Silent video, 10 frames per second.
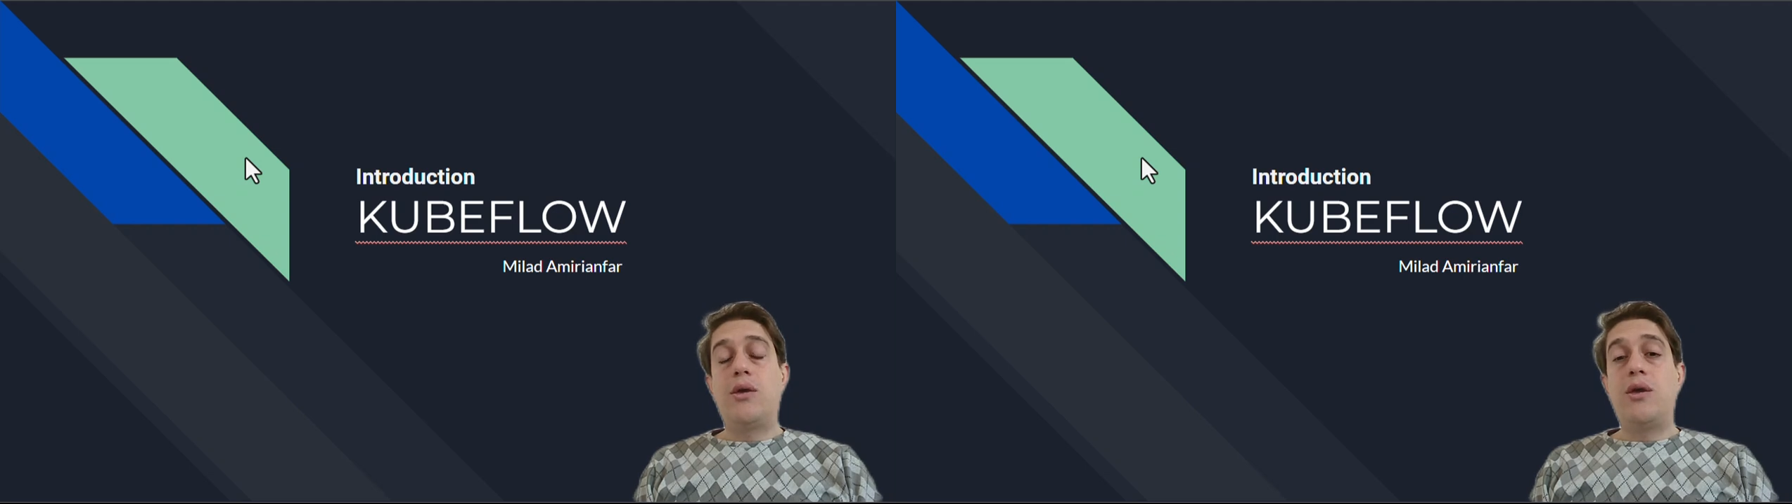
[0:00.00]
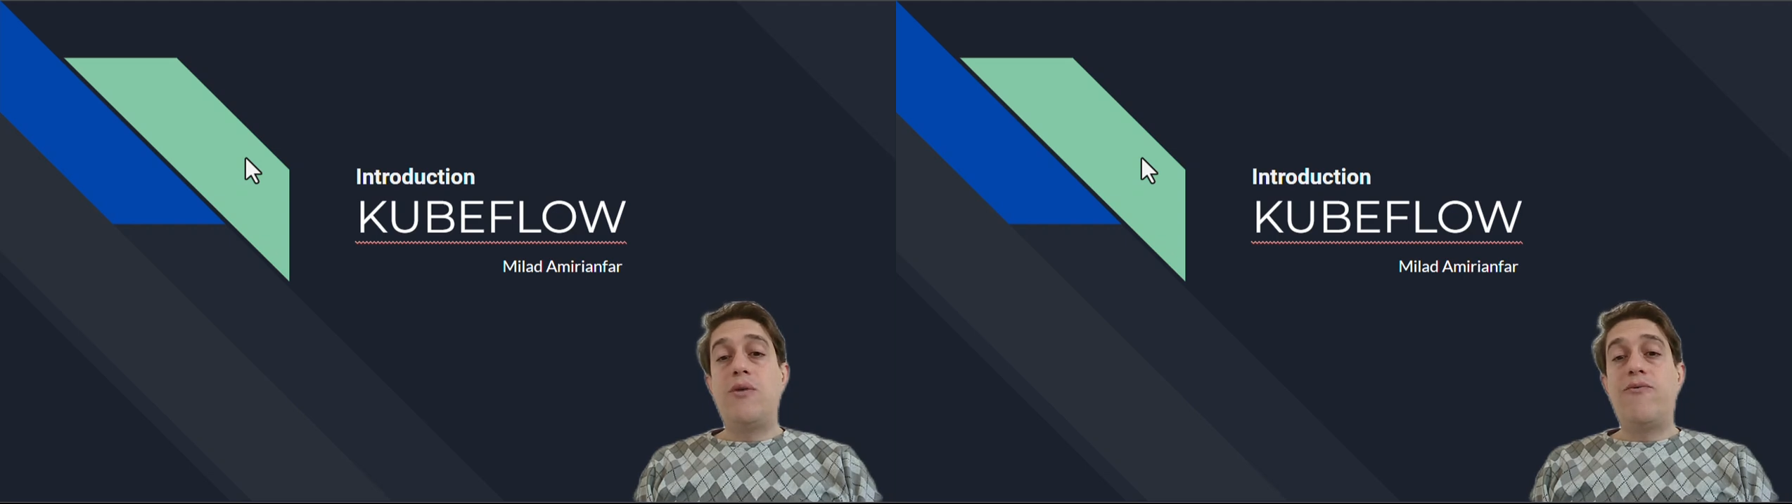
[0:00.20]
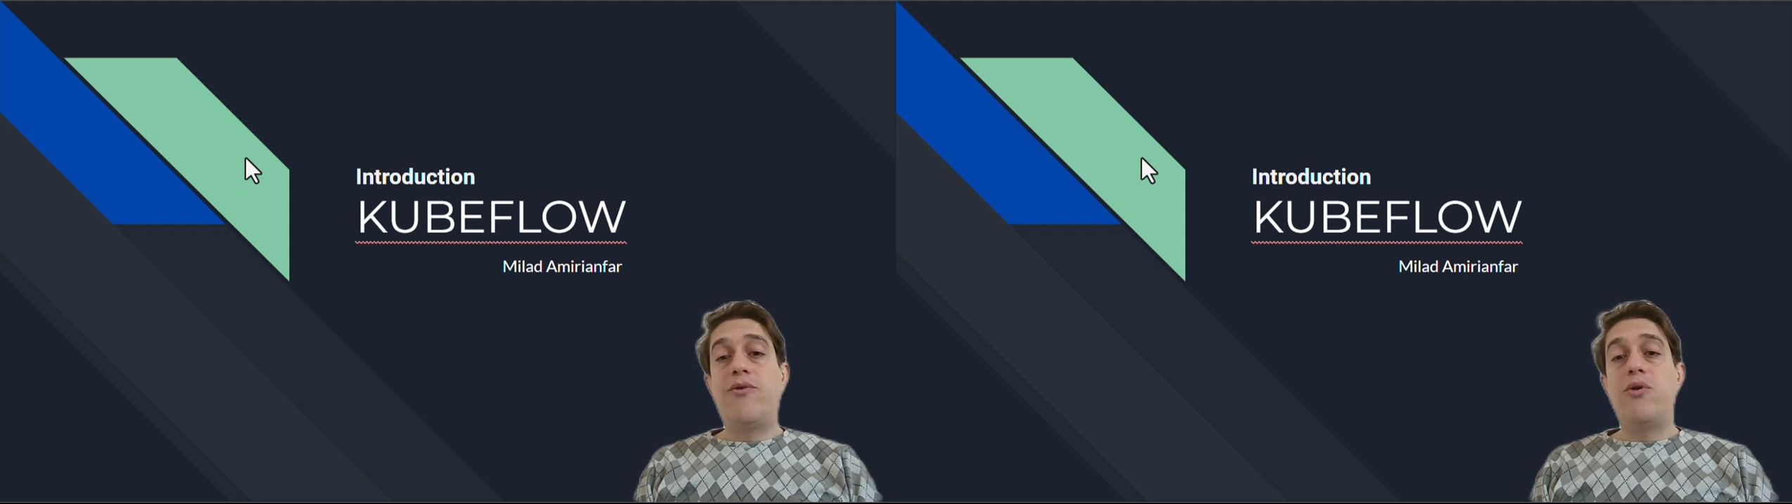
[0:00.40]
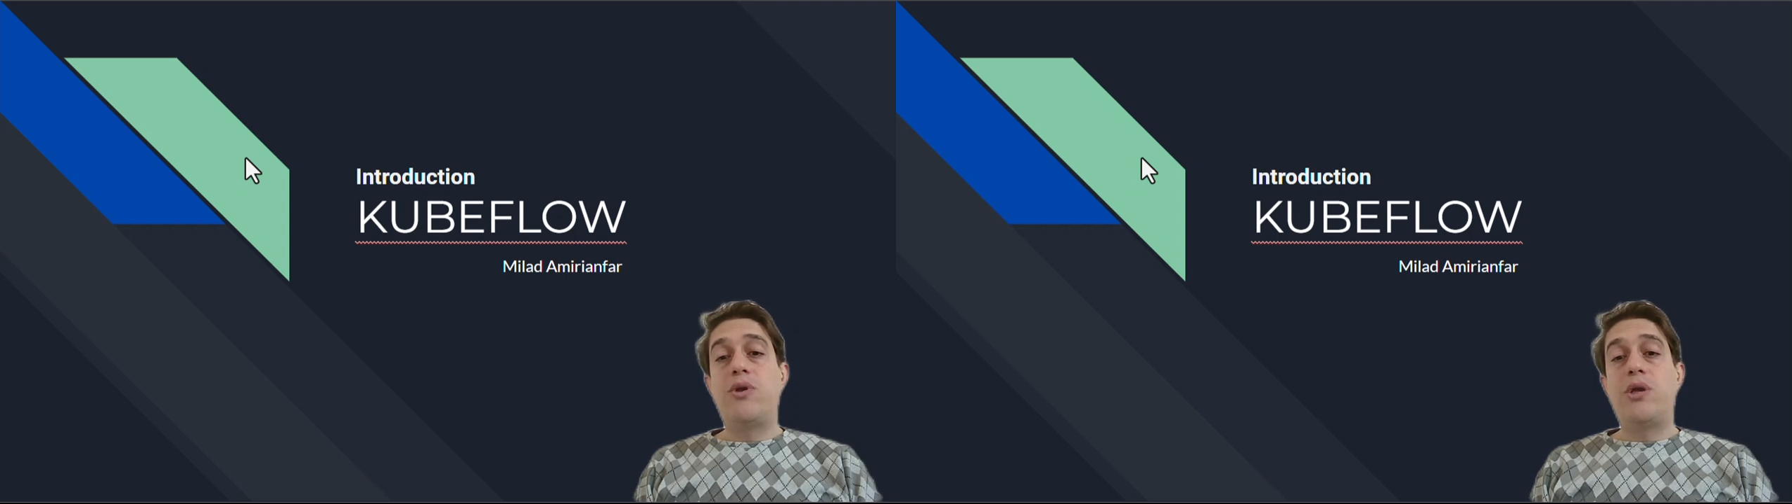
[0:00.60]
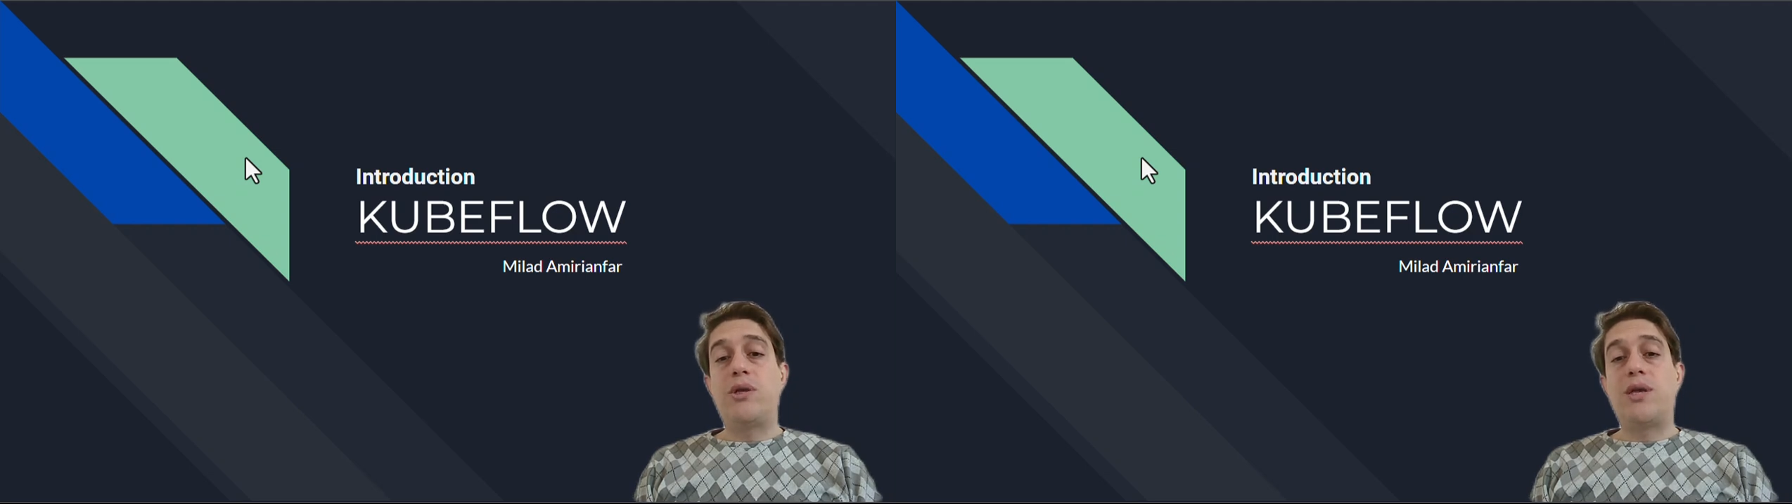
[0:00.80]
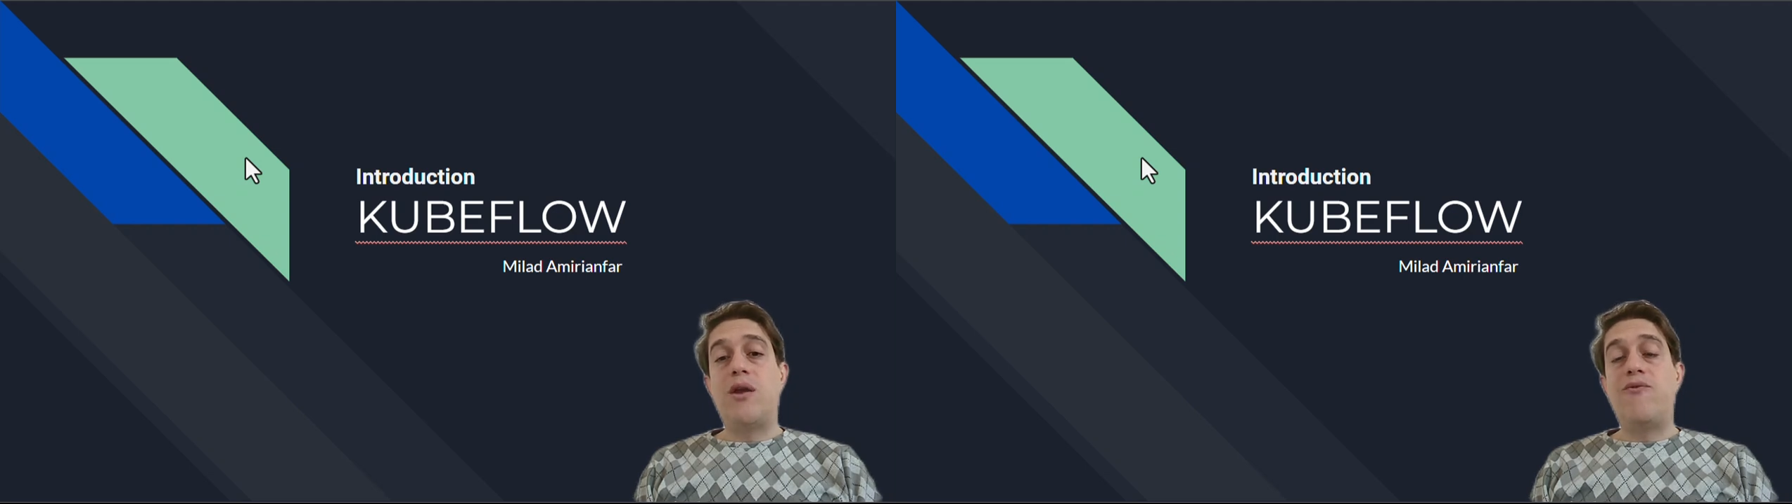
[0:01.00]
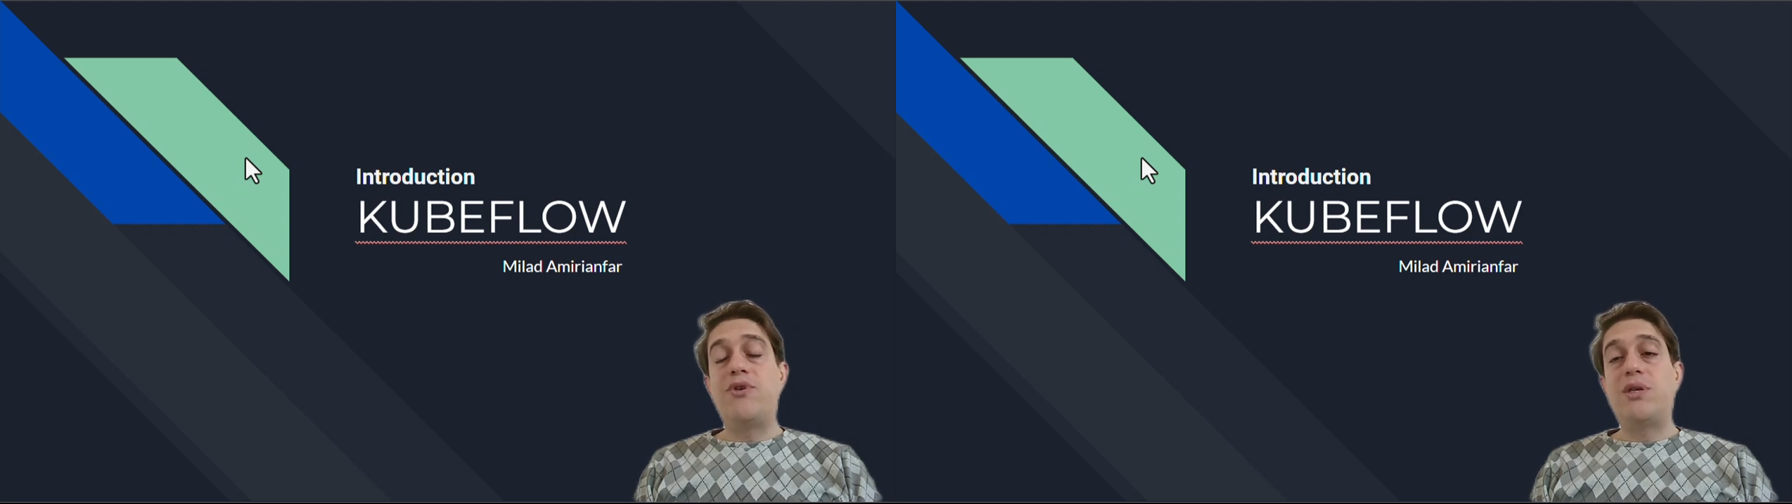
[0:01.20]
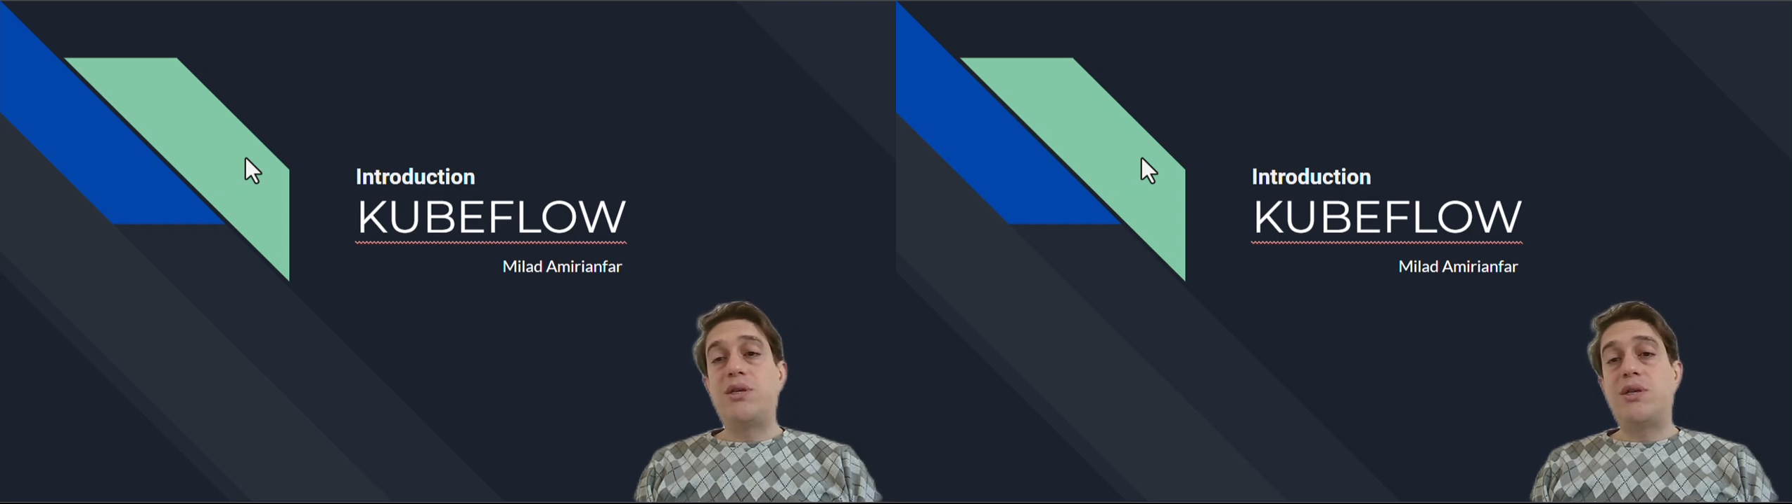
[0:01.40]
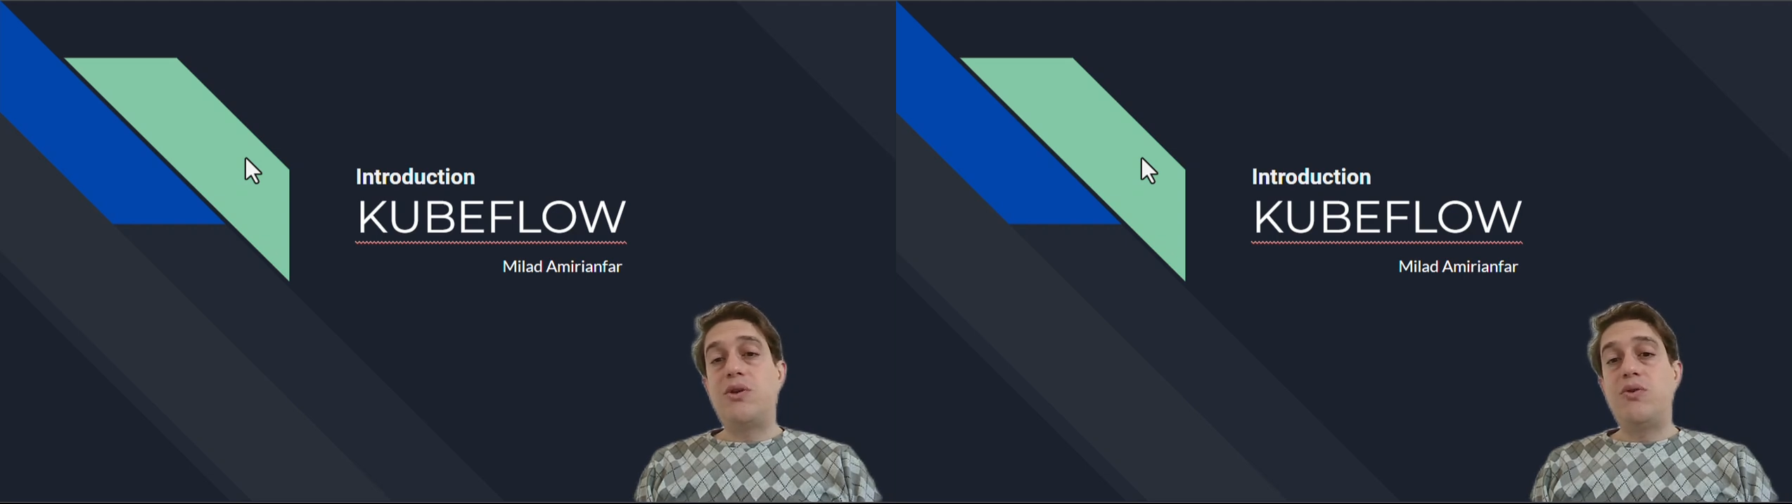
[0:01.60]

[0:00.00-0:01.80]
give good services